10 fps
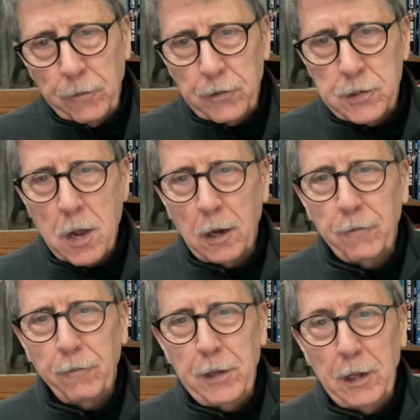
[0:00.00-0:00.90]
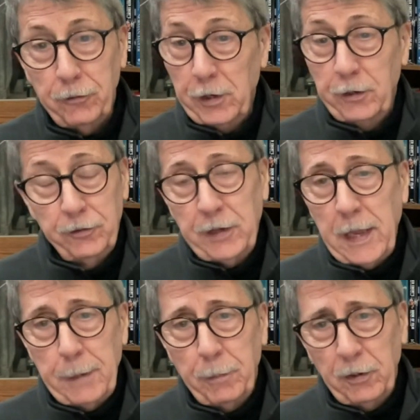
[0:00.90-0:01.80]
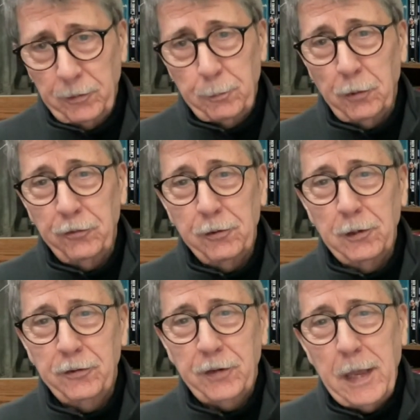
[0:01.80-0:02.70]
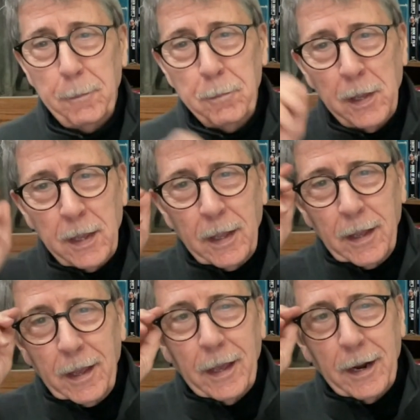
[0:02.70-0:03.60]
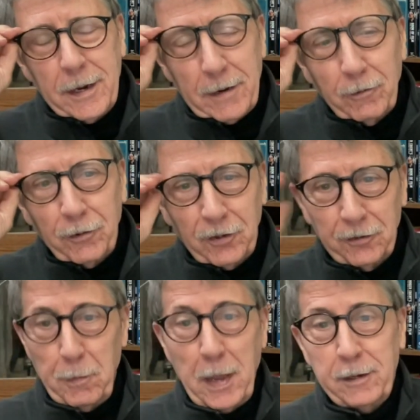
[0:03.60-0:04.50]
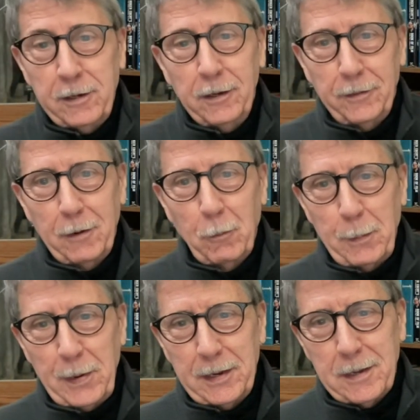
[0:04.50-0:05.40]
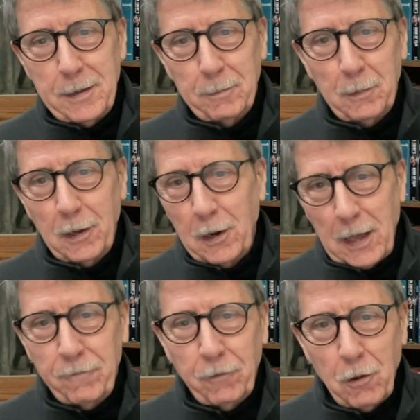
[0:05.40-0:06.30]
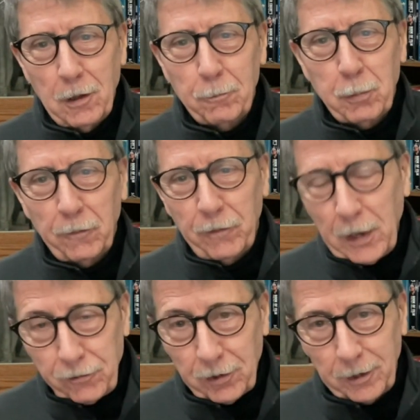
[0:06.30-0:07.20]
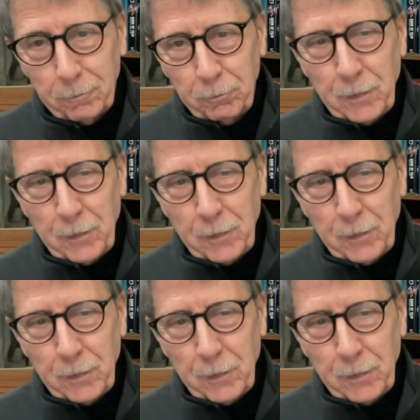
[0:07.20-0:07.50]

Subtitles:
to photography as an escape, as a personal escape. And I never suspected that it would become a lifelong profession.